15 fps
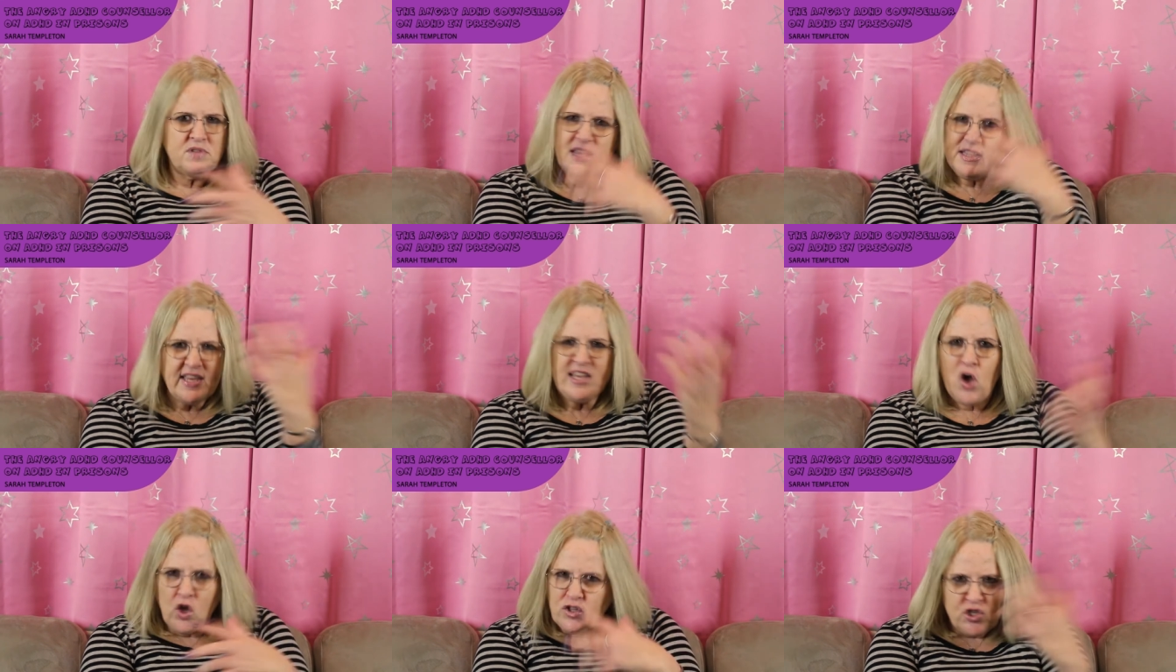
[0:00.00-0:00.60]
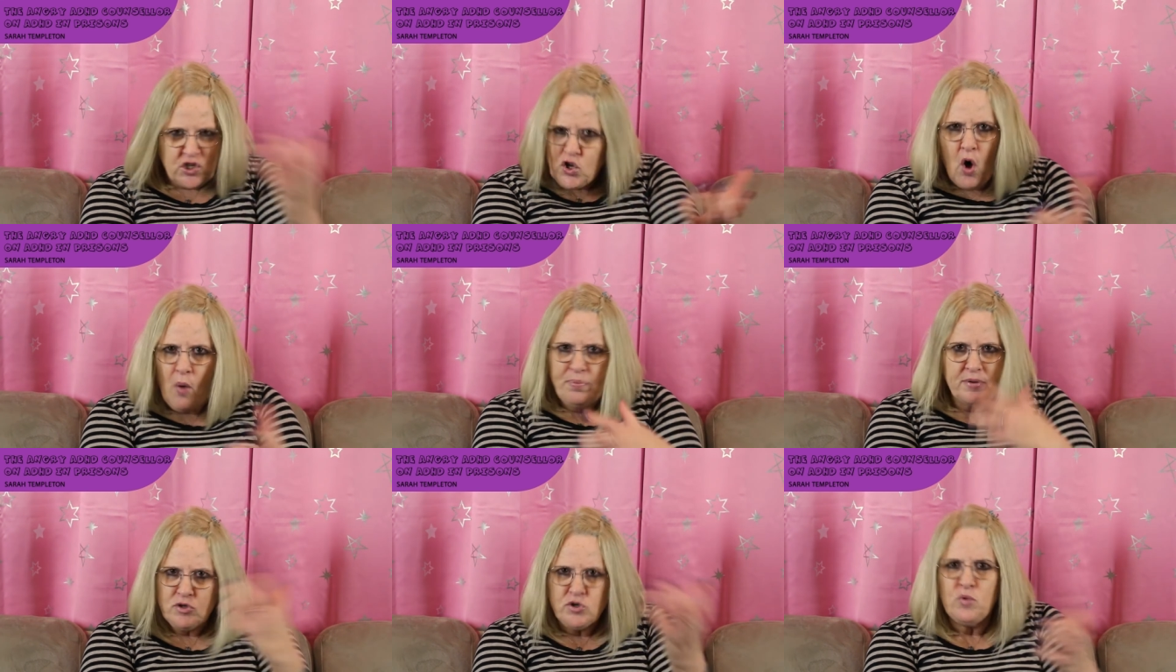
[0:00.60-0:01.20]
they, they can't
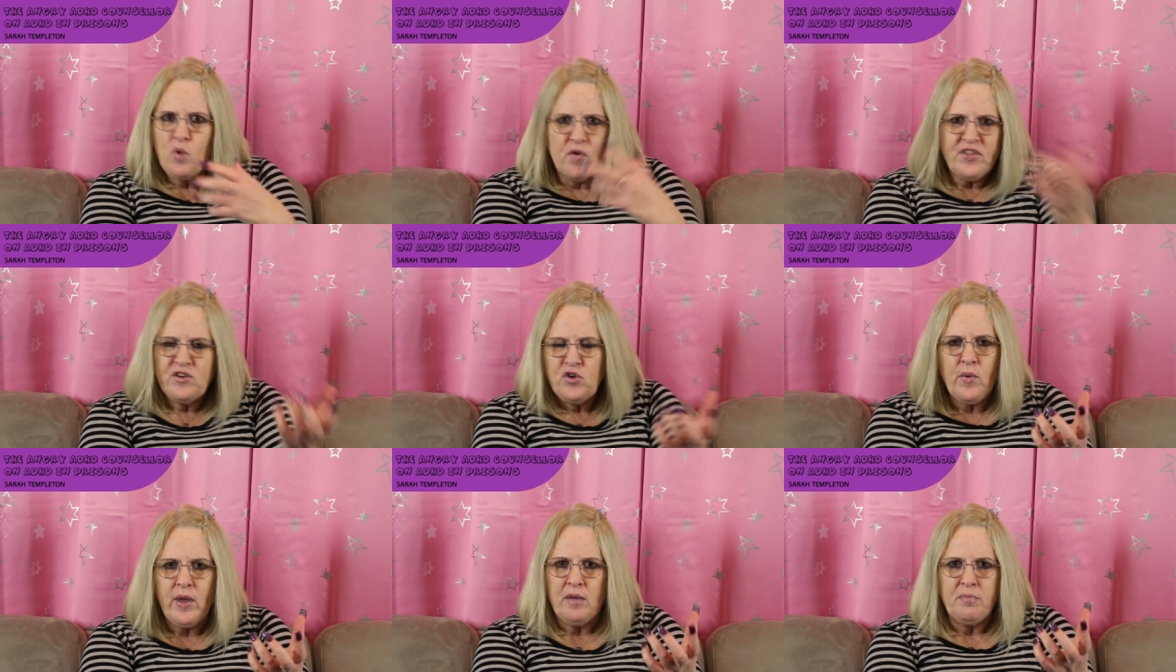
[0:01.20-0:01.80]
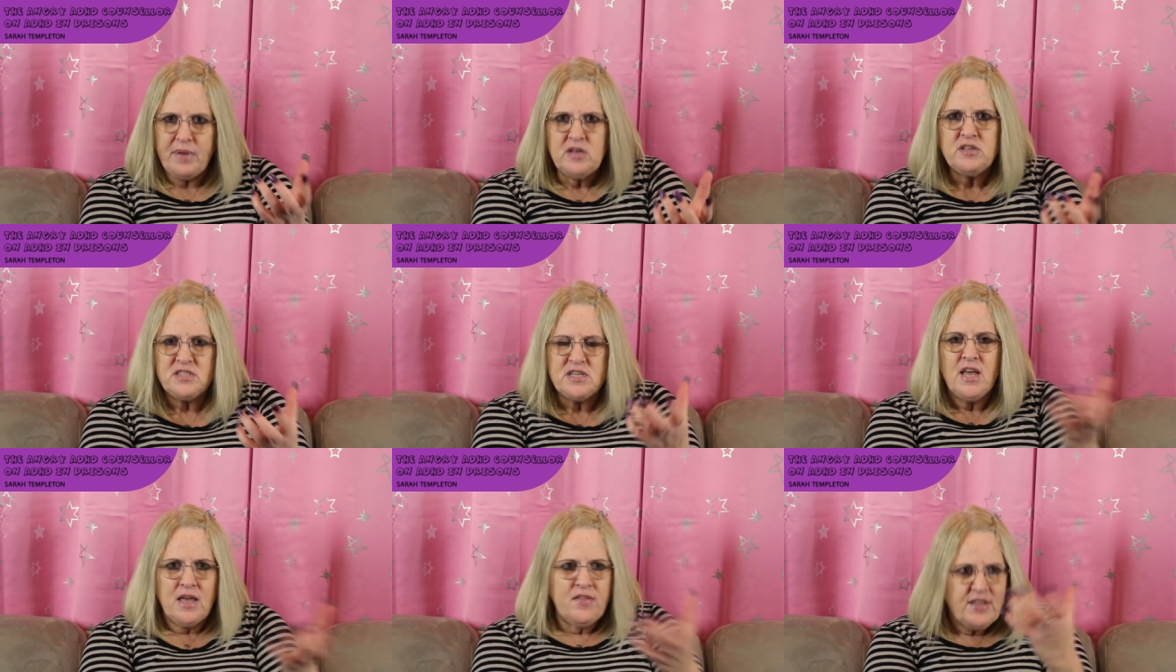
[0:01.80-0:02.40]
stop doing what they're doing
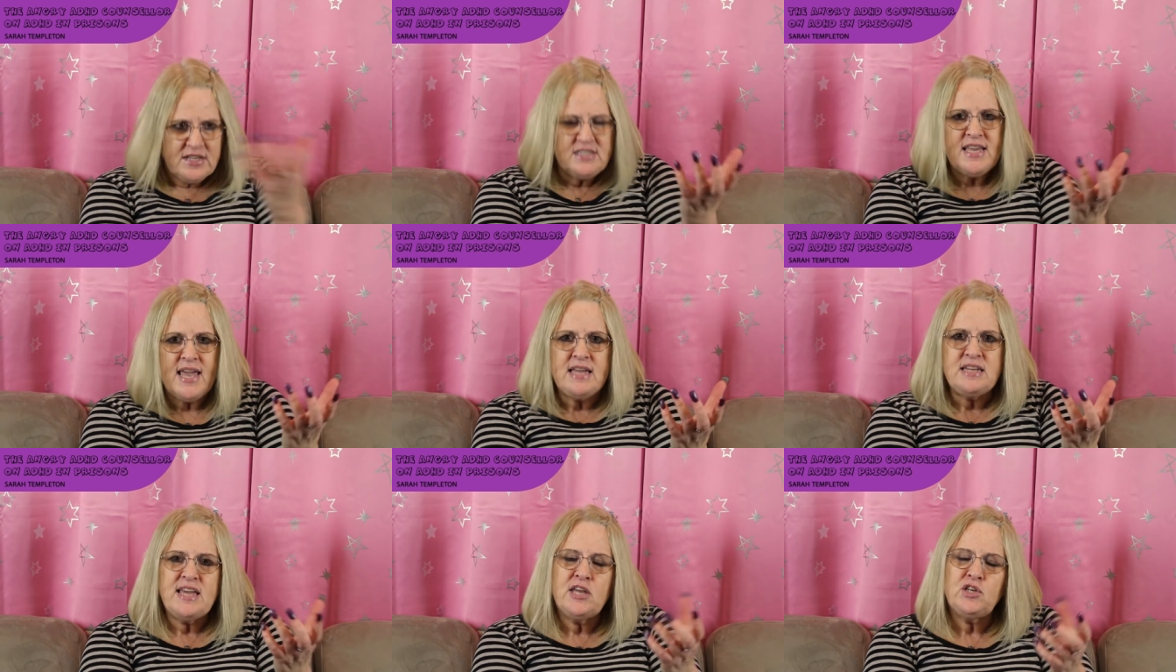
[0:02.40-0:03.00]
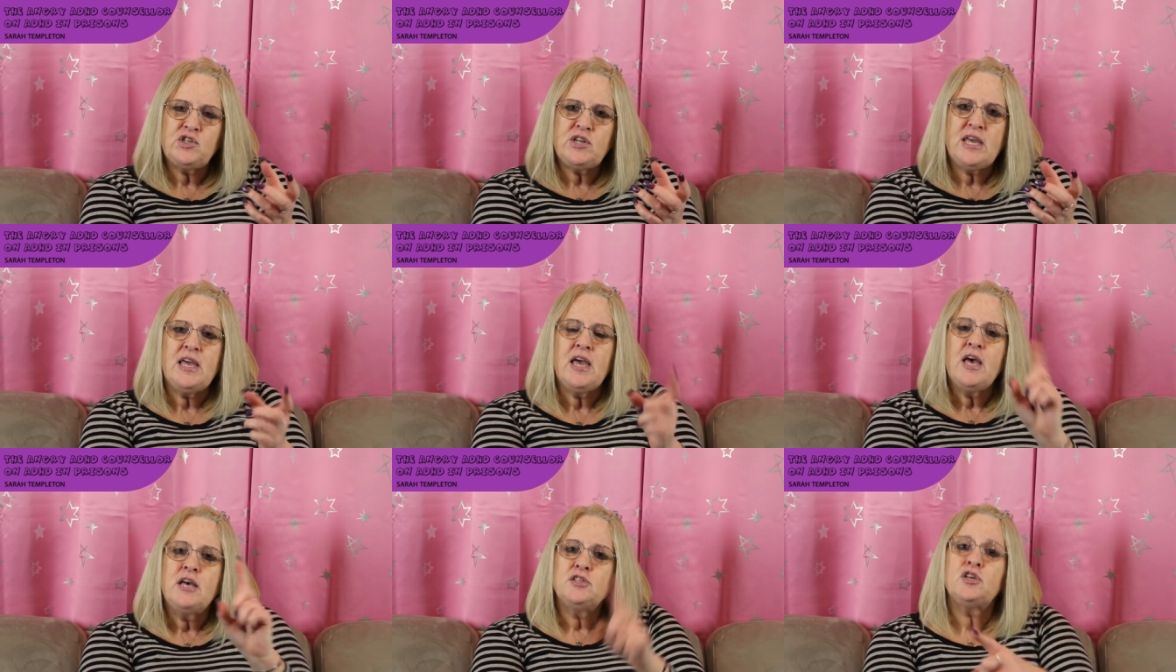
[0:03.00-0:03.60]
because it's the ADHD.